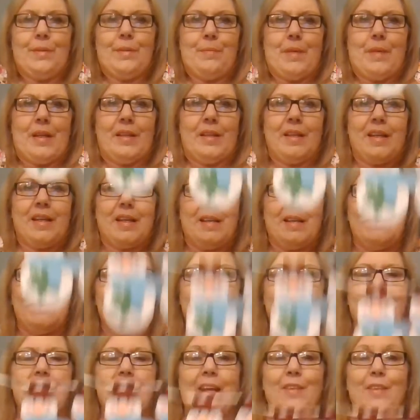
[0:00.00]
them, at, like I
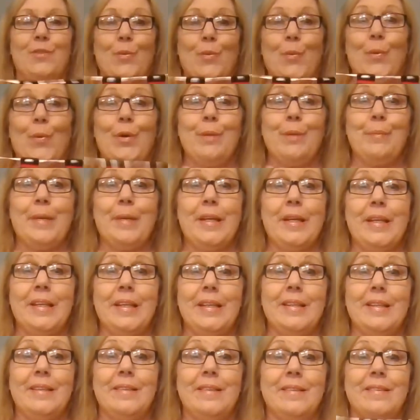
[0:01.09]
said, as
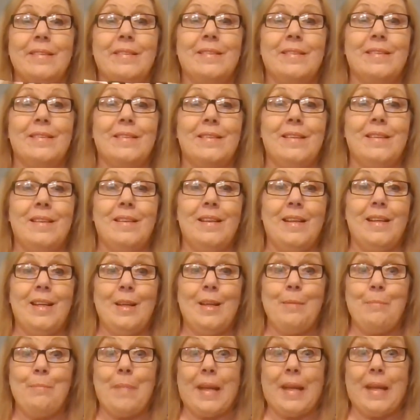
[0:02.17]
ornaments.
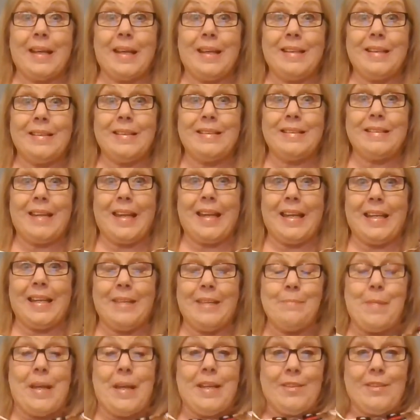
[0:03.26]
Make a sand,
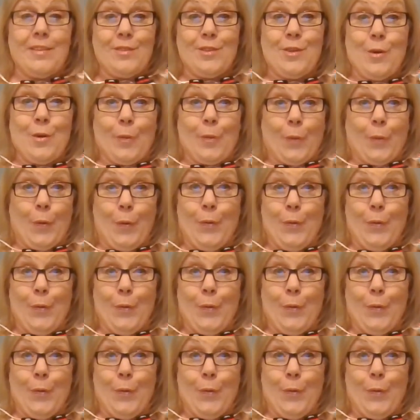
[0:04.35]
make a snow,